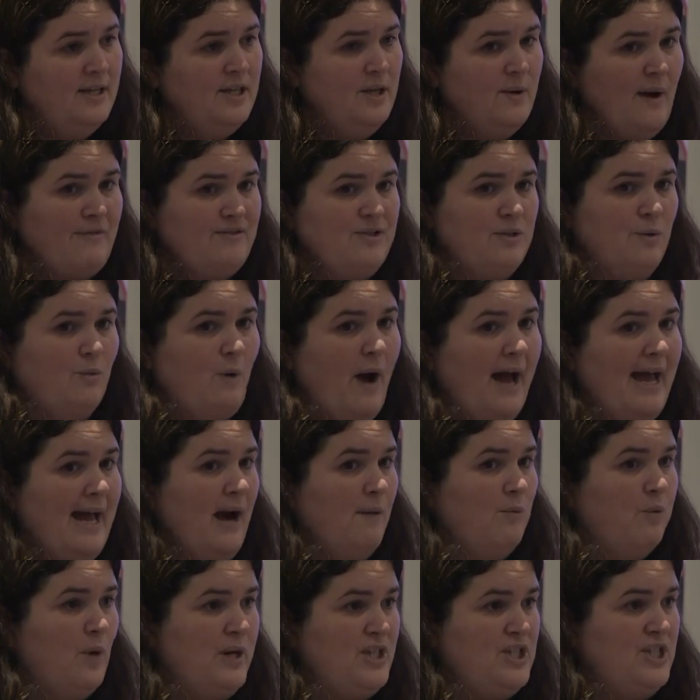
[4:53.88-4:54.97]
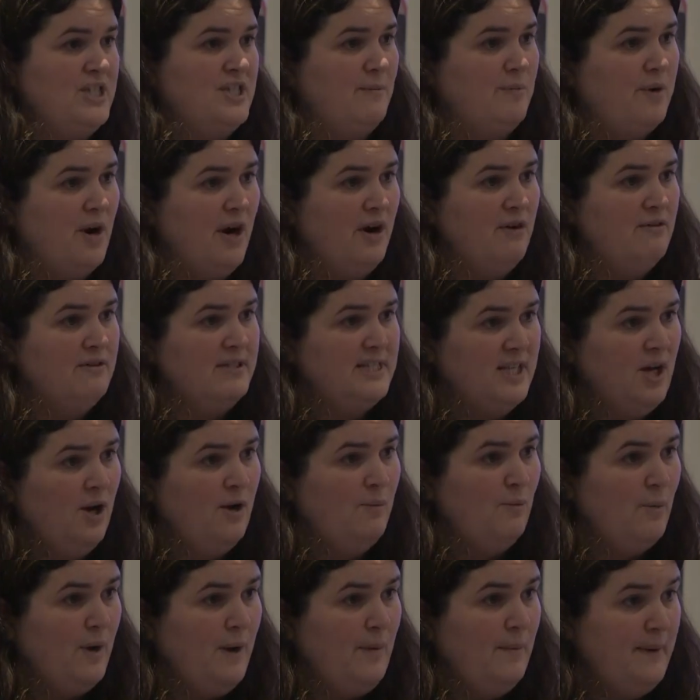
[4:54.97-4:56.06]
have to weigh up which is the priority
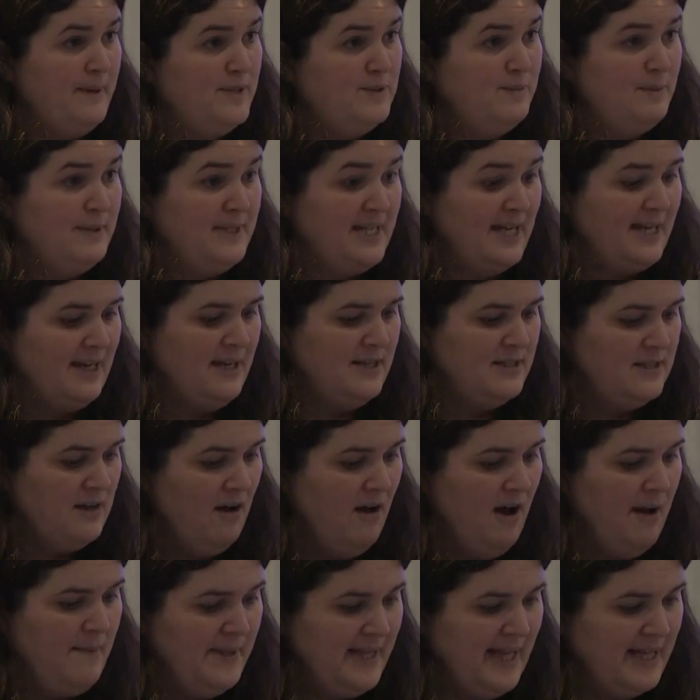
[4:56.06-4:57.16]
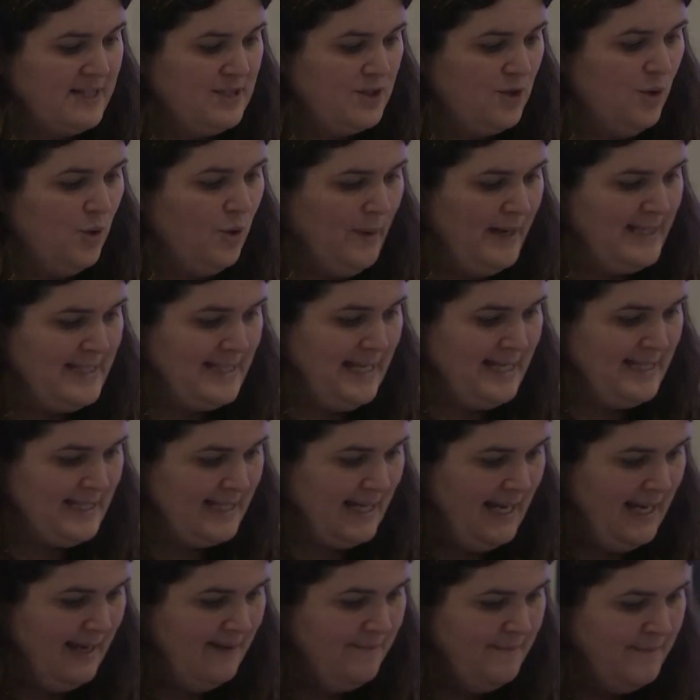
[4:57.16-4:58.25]
on which particular time, and that's not always
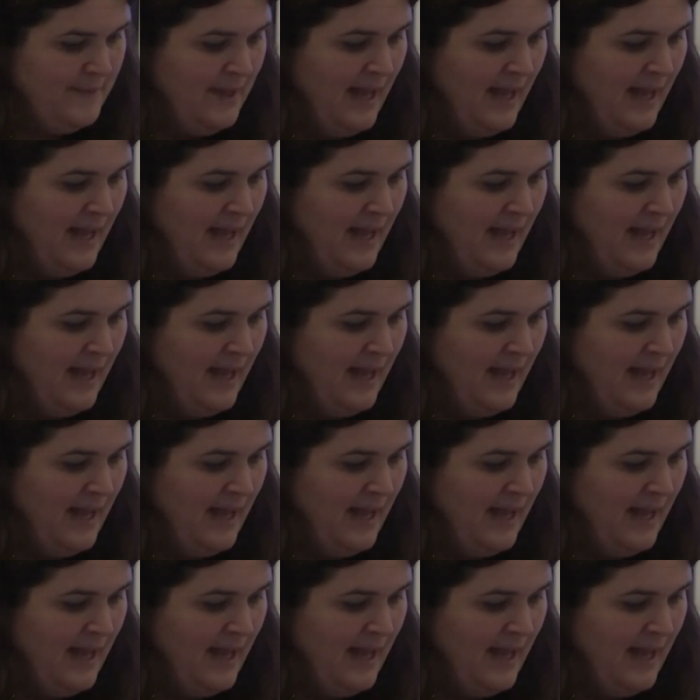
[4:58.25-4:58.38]
easy.